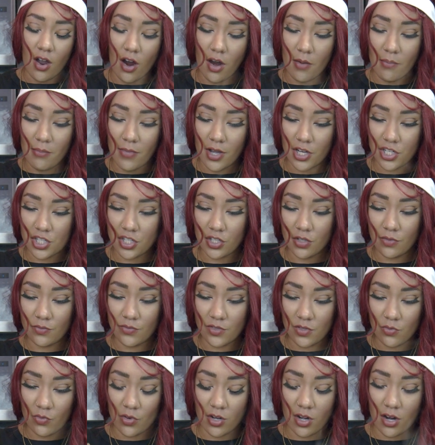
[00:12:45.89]
our
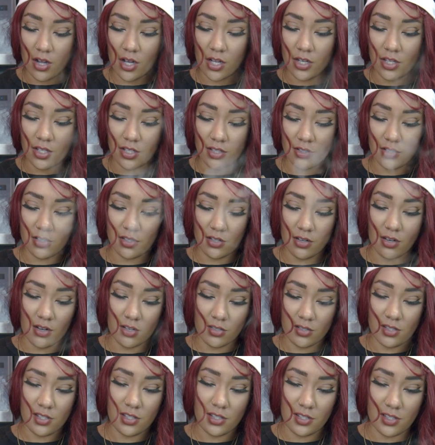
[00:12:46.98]
mushrooms when our onions are
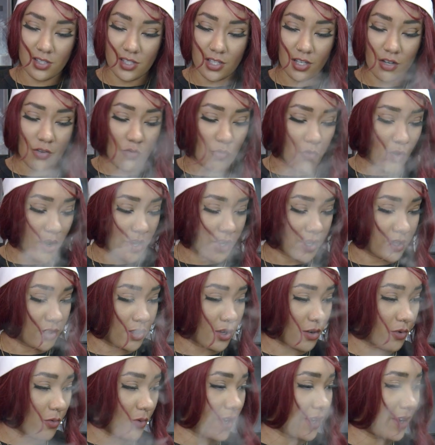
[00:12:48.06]
still working
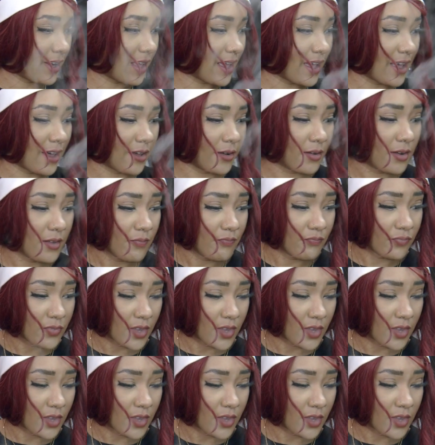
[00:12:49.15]
their way down.